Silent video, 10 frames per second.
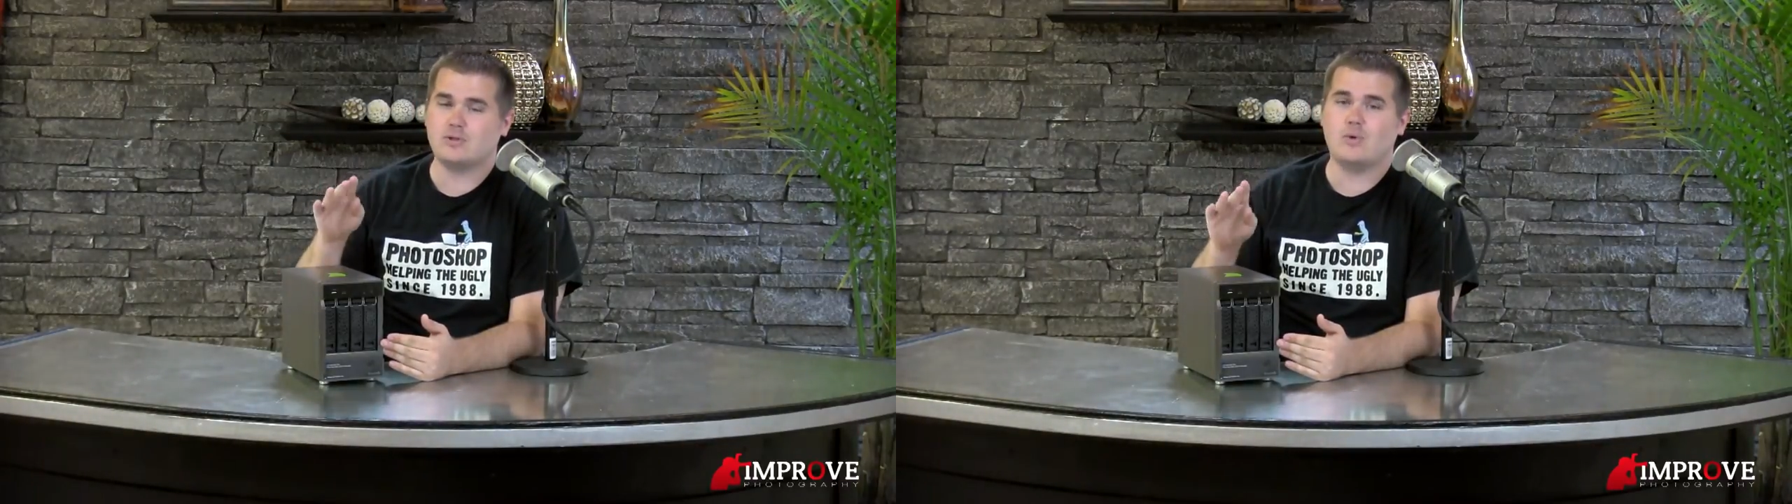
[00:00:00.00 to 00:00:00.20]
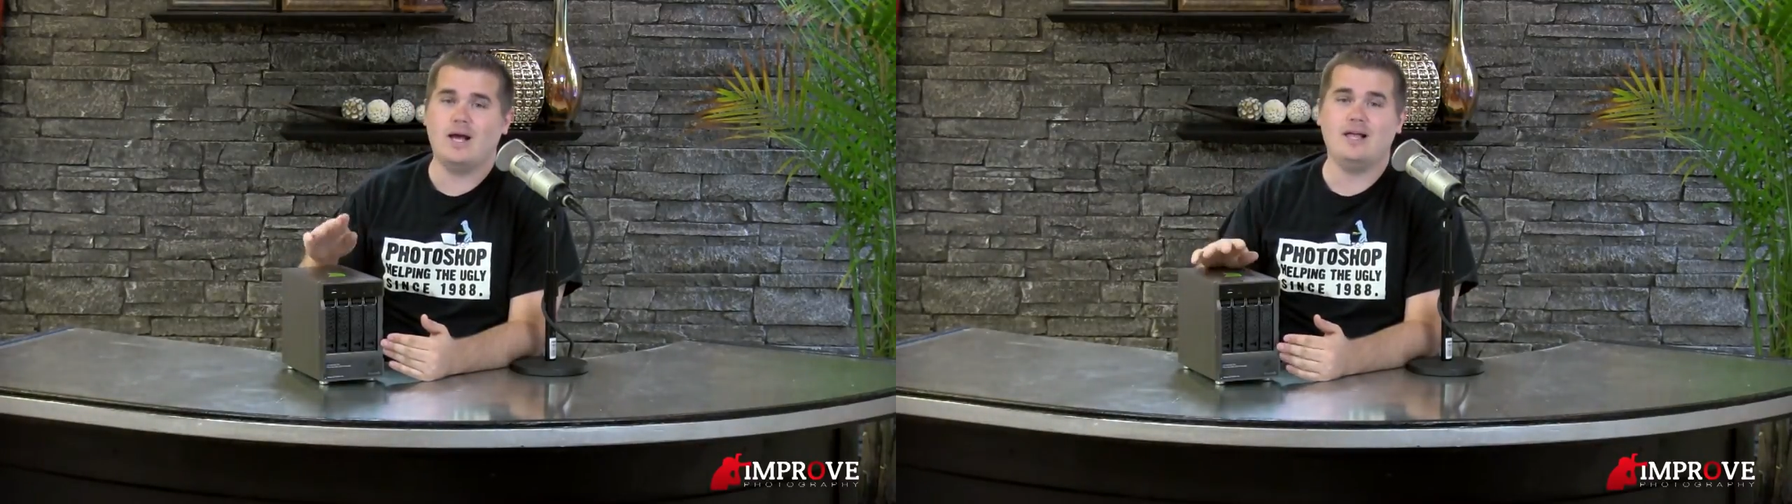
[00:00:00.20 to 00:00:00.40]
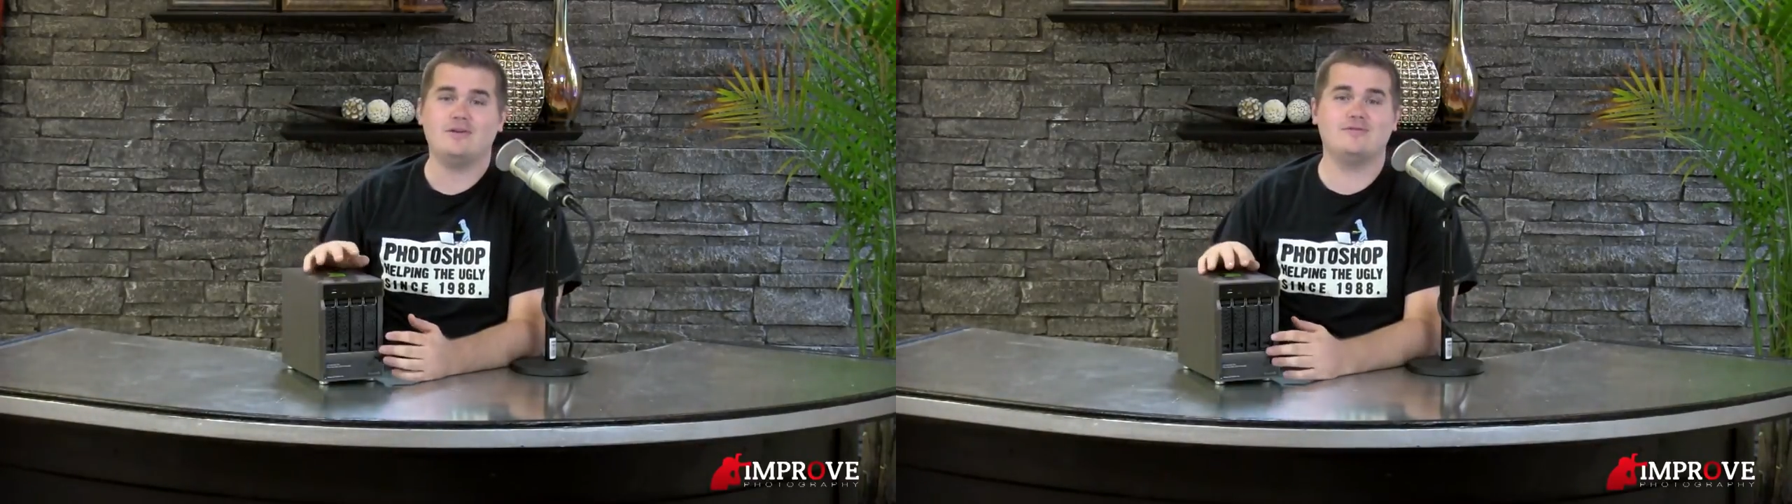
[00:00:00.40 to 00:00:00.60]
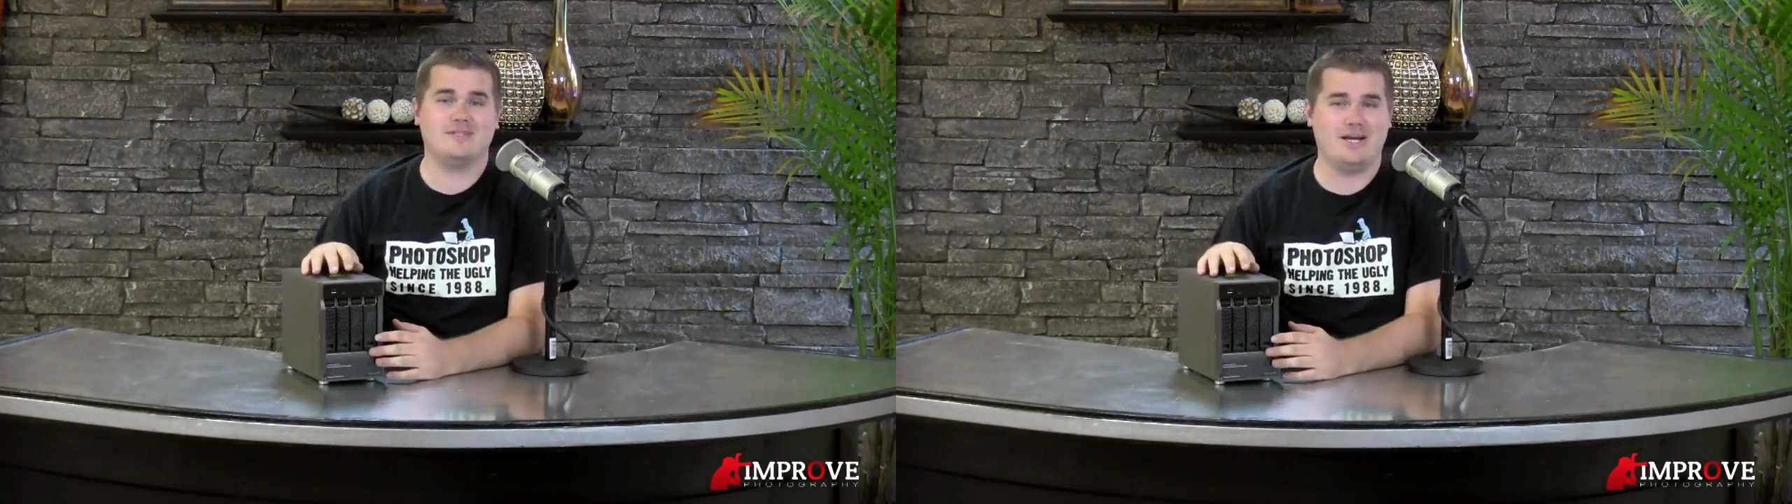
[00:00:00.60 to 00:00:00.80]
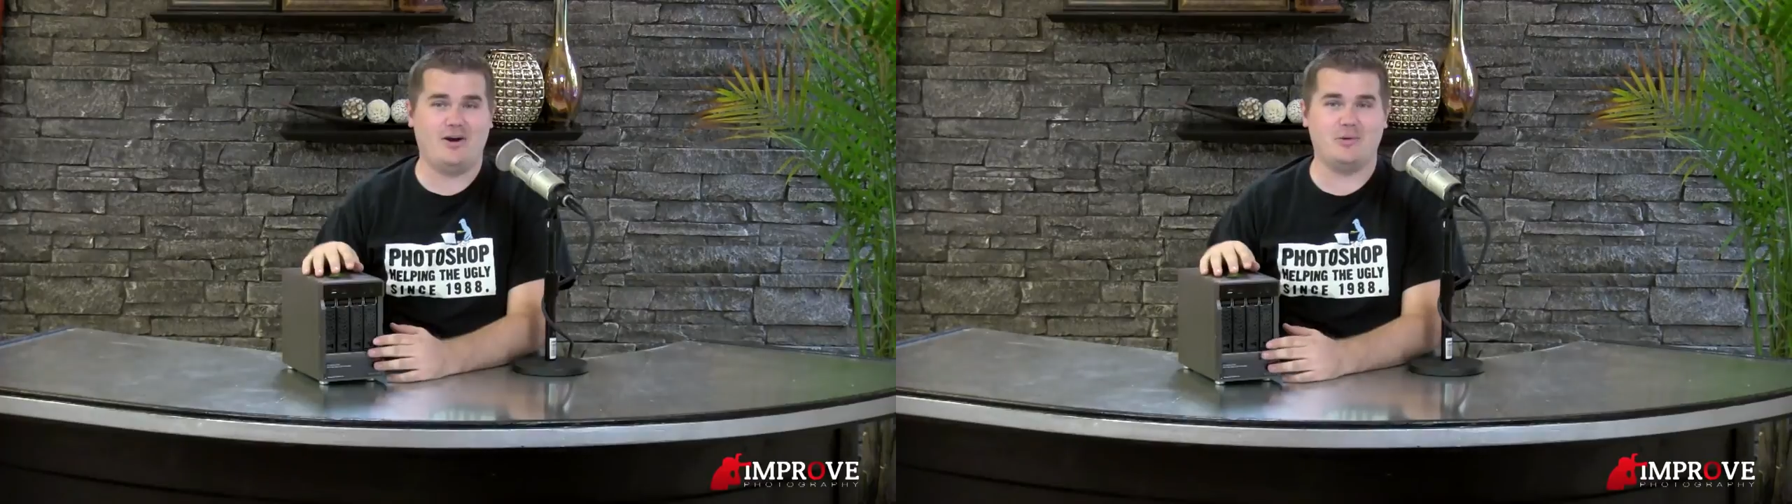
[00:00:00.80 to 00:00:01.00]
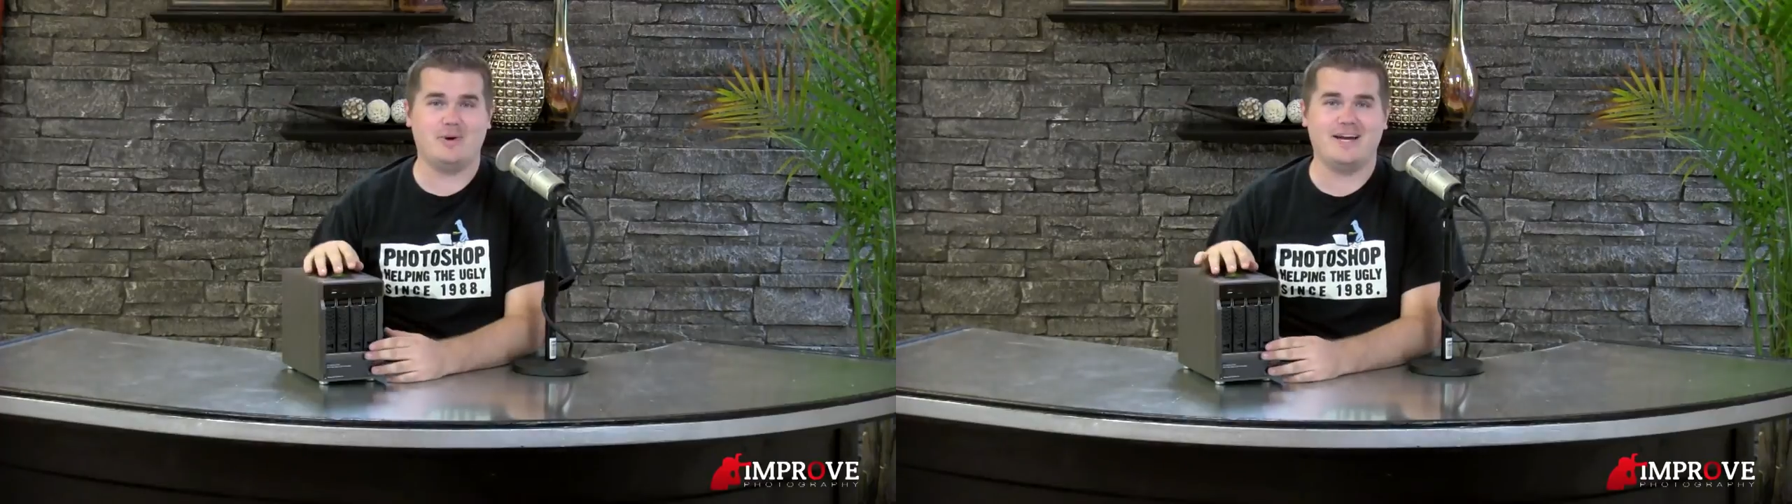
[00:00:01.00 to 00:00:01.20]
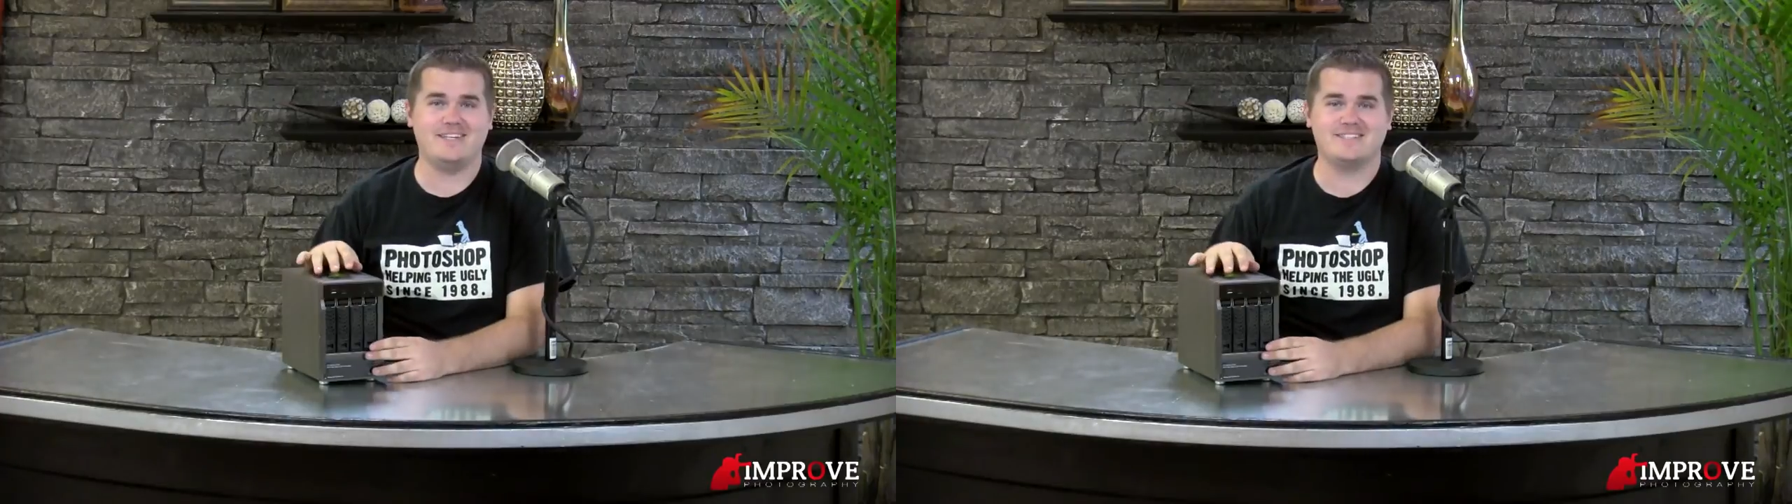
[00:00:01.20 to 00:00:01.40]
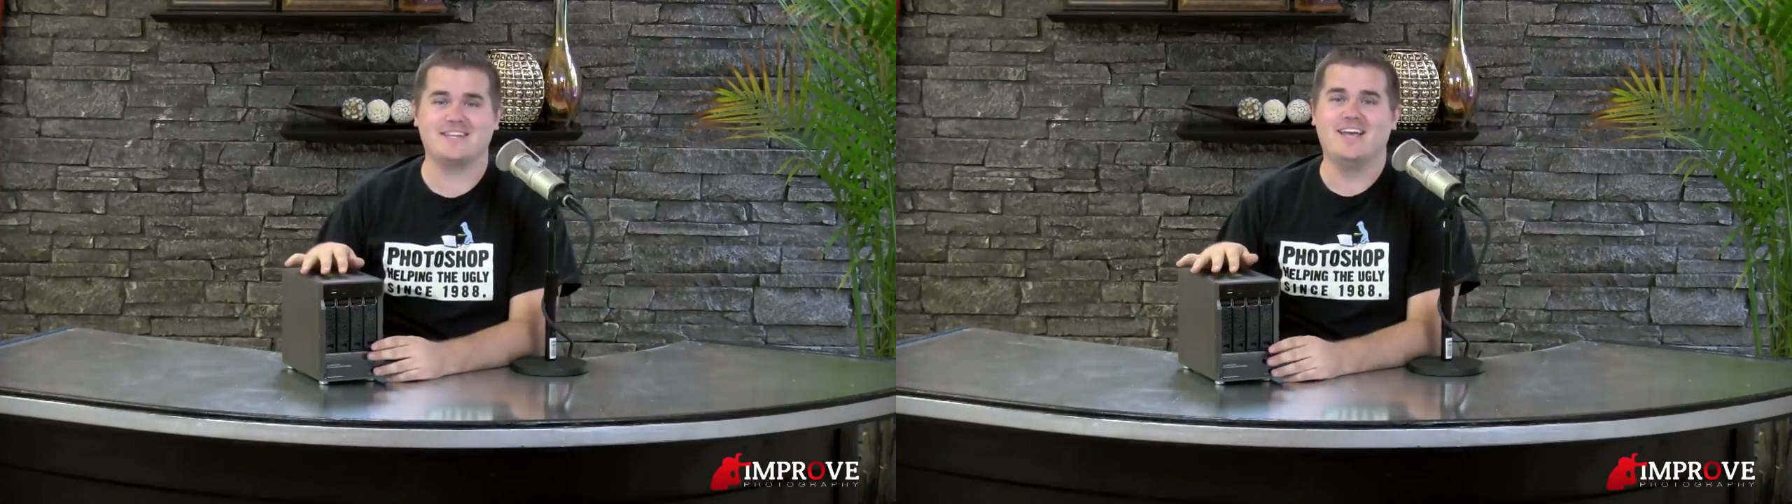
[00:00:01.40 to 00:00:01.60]
12
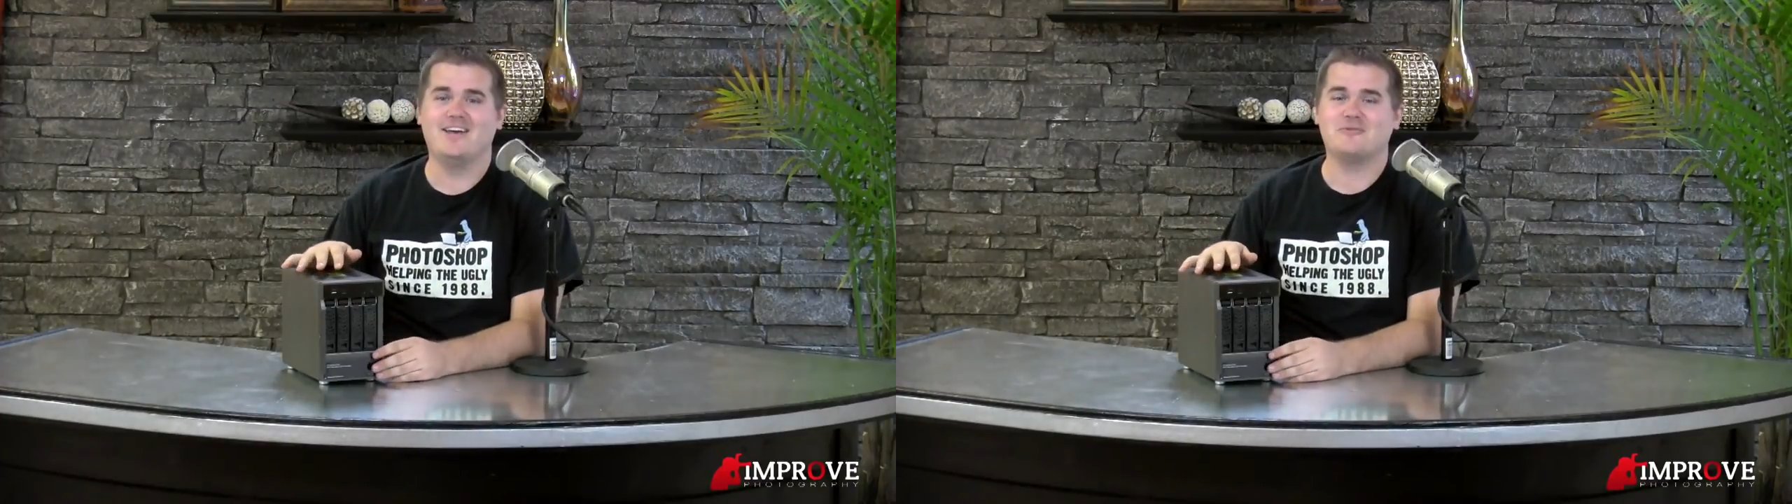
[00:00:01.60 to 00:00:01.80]
terabytes,